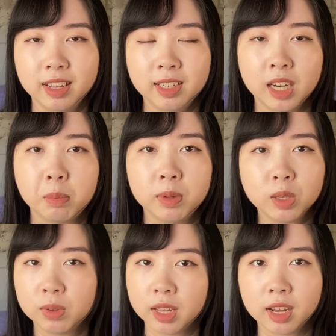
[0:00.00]

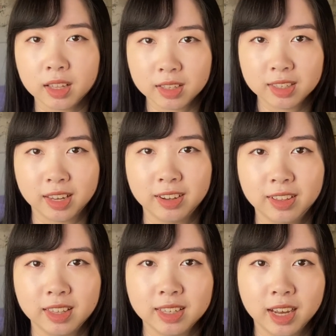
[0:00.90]
Japanese one I got on sale
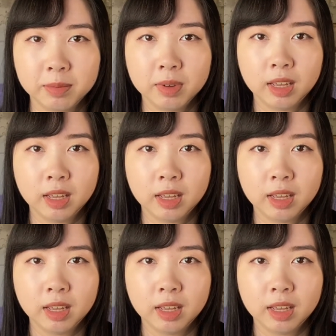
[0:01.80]
at the time.